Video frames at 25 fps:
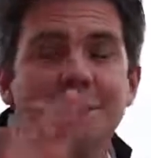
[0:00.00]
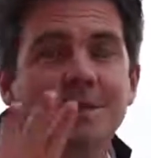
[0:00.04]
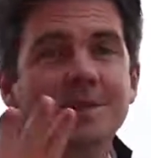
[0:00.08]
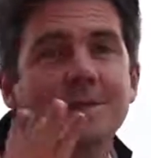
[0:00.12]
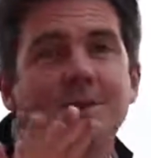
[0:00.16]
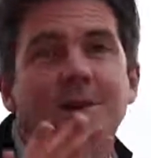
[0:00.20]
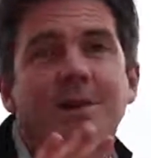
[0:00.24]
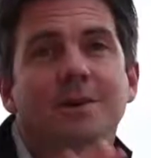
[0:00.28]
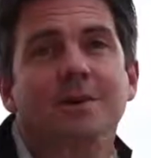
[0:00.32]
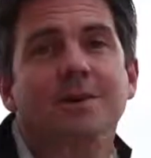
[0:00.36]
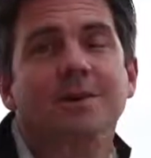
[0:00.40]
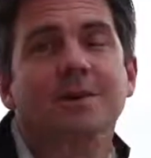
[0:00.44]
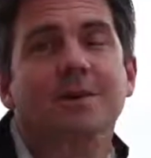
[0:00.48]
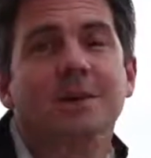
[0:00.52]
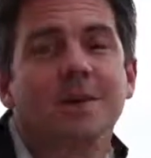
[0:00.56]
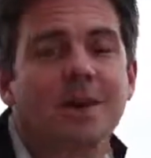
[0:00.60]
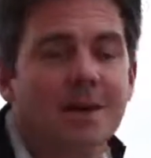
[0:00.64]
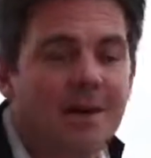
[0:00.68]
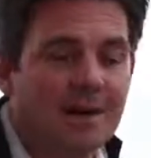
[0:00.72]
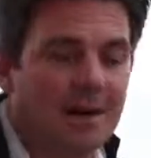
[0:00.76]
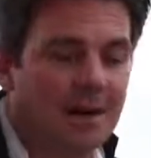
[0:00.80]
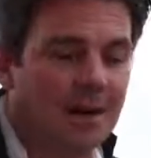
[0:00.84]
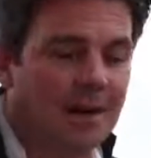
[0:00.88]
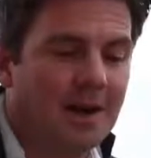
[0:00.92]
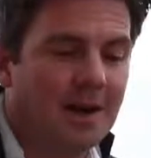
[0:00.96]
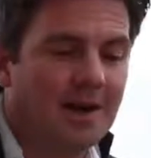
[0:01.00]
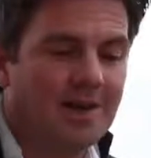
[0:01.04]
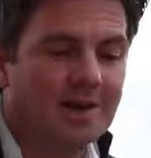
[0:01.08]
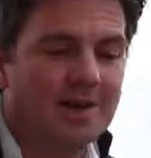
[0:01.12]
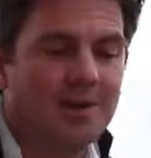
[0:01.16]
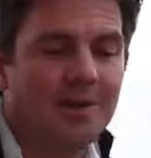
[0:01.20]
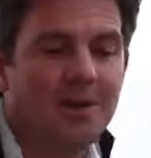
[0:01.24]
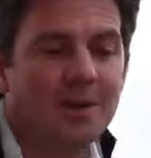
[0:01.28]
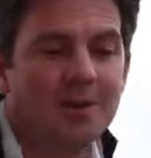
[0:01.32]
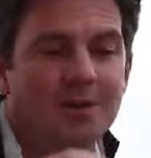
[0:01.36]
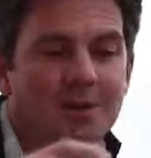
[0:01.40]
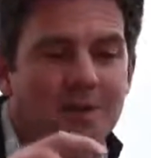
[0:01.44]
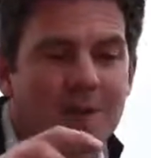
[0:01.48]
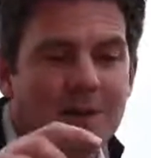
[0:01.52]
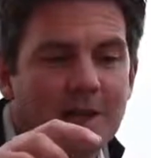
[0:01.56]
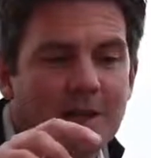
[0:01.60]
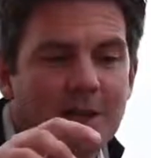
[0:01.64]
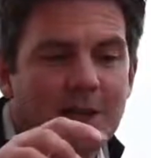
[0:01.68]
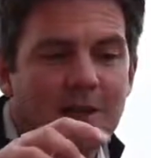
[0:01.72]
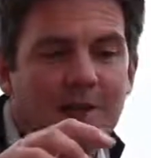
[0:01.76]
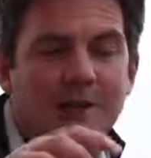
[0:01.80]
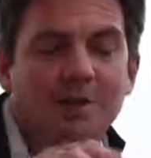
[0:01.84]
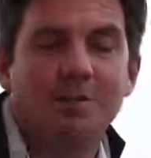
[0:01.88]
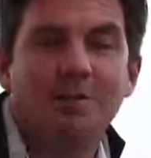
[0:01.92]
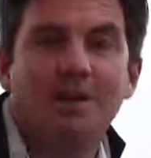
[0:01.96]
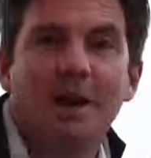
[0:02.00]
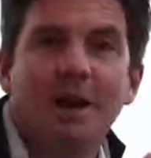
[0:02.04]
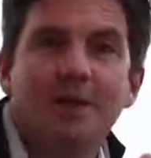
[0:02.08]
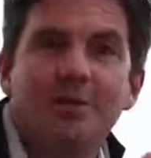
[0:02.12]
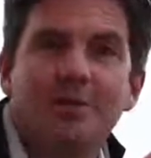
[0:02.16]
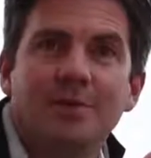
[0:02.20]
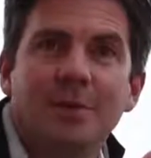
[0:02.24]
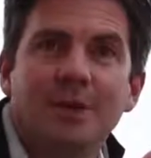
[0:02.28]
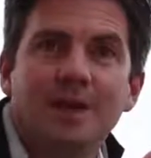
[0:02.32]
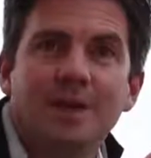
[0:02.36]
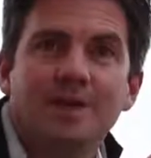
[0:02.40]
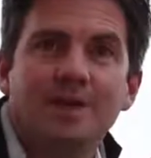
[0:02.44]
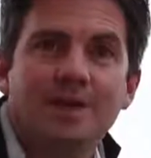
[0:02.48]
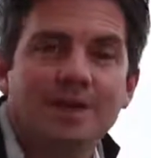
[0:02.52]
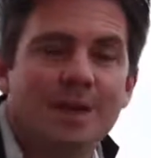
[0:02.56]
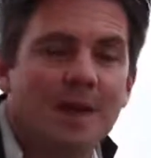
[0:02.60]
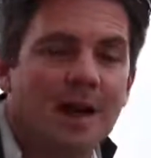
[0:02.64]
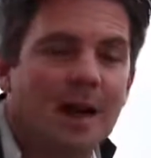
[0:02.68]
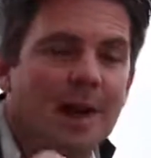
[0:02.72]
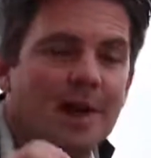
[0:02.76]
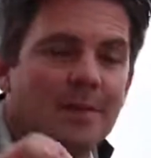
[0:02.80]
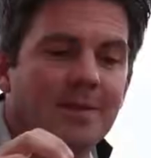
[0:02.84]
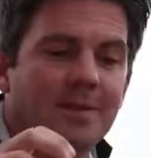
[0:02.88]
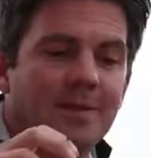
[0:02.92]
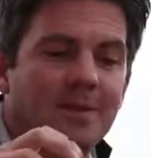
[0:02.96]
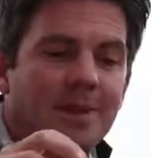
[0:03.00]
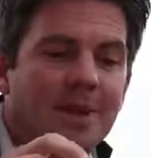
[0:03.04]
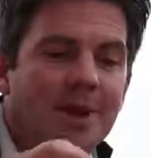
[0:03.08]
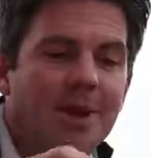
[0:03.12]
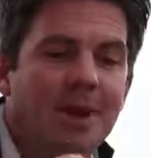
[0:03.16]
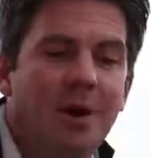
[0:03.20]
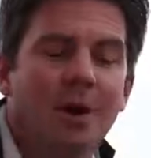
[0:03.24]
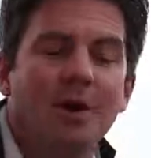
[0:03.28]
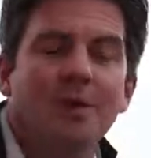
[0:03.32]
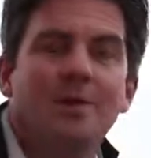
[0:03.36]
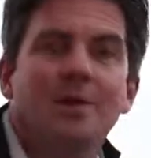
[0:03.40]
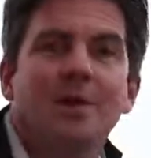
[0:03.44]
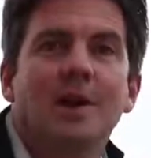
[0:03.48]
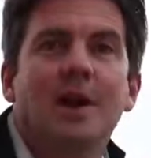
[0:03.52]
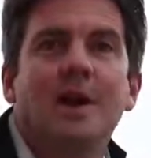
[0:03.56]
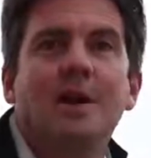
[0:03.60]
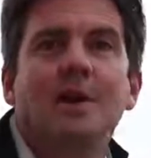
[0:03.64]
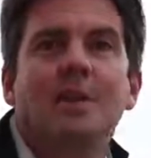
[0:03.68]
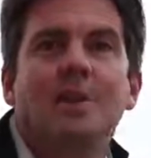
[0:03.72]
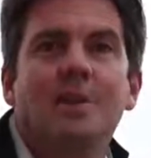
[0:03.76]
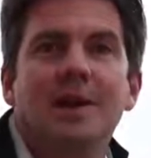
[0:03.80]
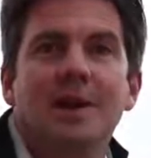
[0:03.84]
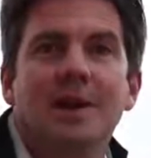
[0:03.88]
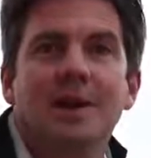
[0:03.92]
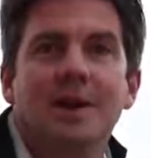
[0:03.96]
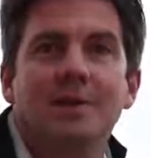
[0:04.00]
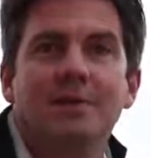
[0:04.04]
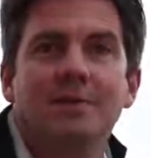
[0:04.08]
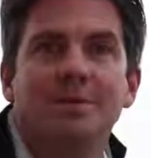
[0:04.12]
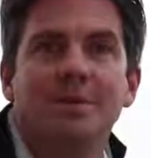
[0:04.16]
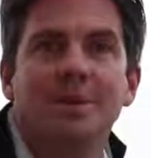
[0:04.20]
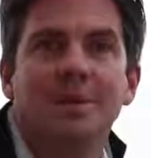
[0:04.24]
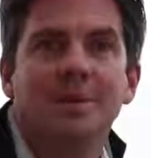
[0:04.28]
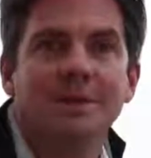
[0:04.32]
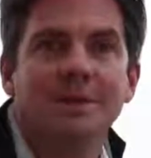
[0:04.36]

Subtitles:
So those are the spread fees and the overnight and weekend